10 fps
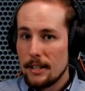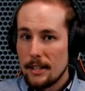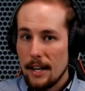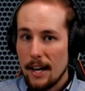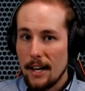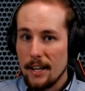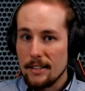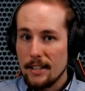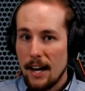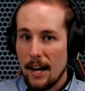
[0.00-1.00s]
And
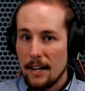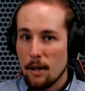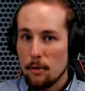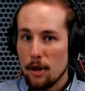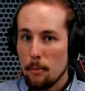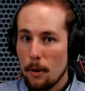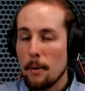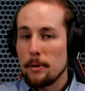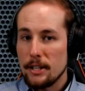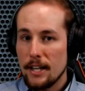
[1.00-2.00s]
I, I know that our
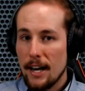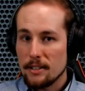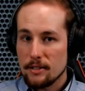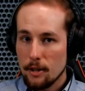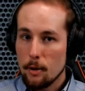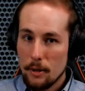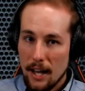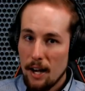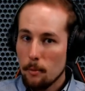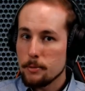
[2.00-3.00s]
property tax is low, and that
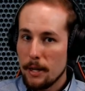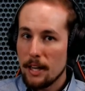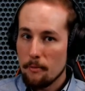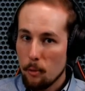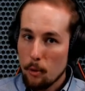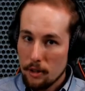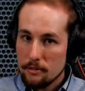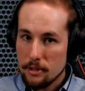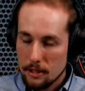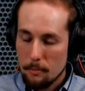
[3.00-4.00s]
helps make up for it
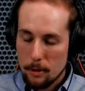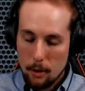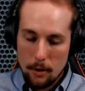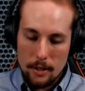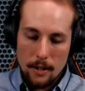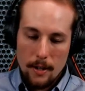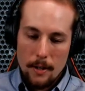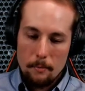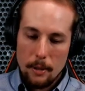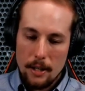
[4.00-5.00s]
to some degree.
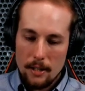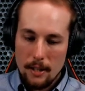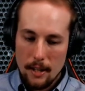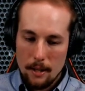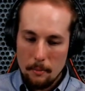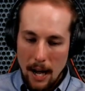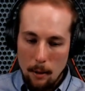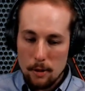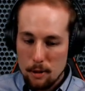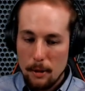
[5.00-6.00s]
But um, how
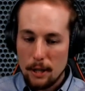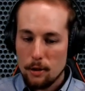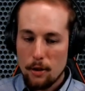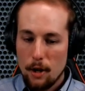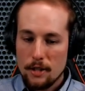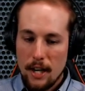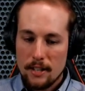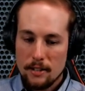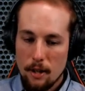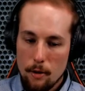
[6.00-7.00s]
would you make sure that our tax
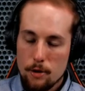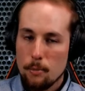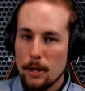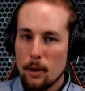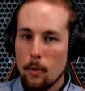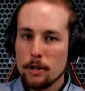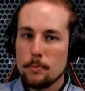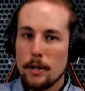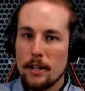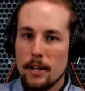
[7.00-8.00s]
dollars are being well
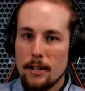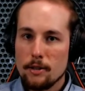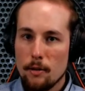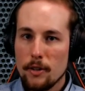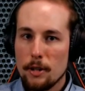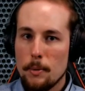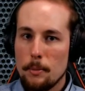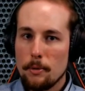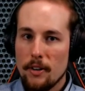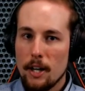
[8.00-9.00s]
spent and, and serving the people
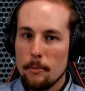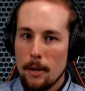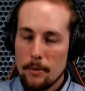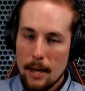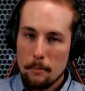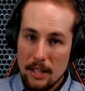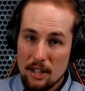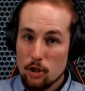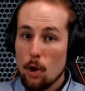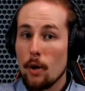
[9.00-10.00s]
of Alabama and that money is
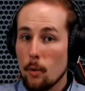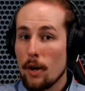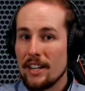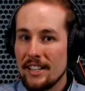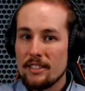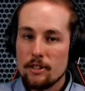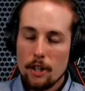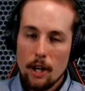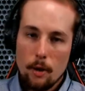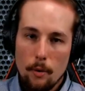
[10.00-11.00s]
going where it needs to
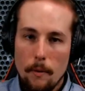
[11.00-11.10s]
go?